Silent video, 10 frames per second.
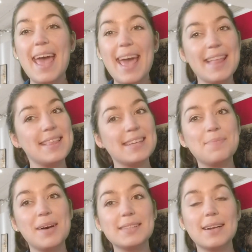In this
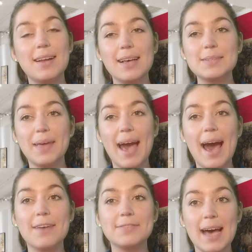Masterclass, we
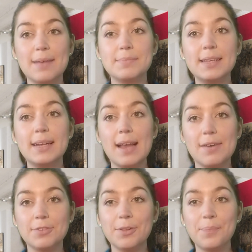have Tamzin
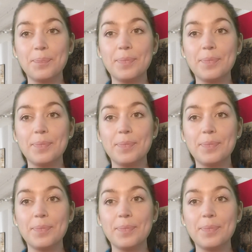Lovell,